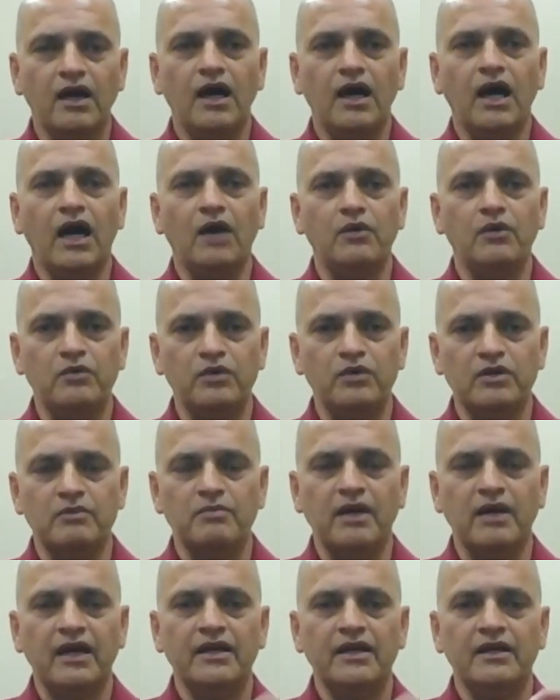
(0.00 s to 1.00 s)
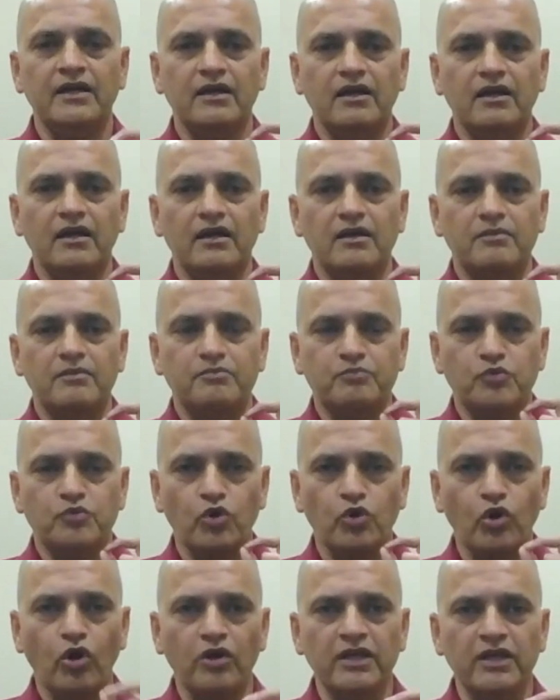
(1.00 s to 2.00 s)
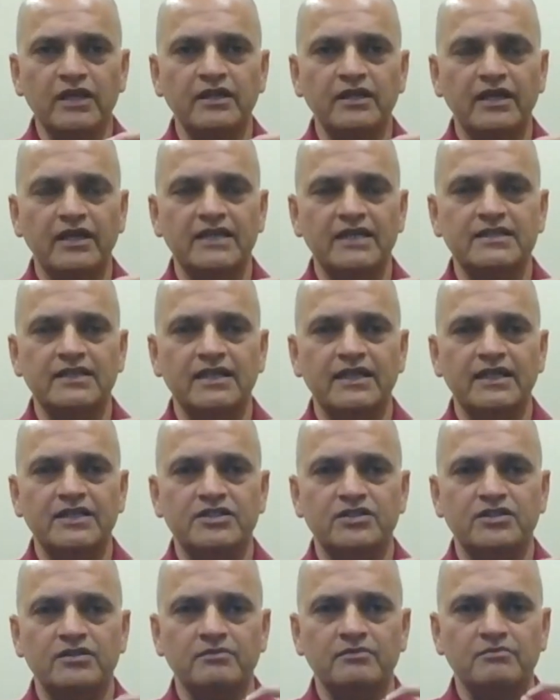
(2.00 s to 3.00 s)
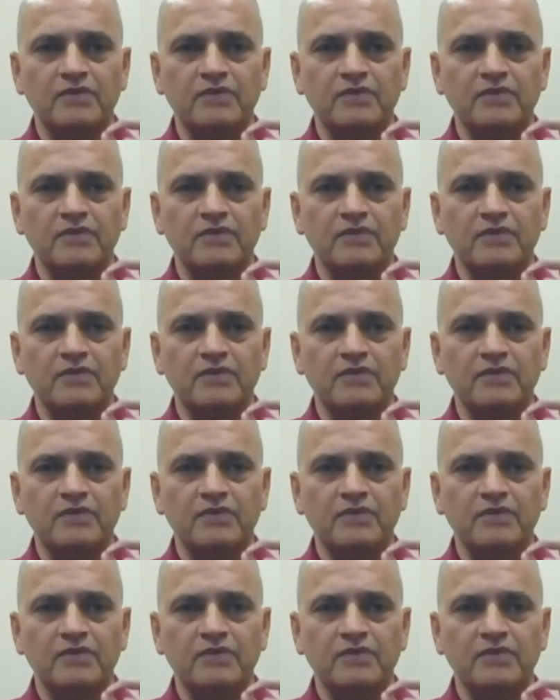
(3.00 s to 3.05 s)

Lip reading: However, by prolonging the exhalation,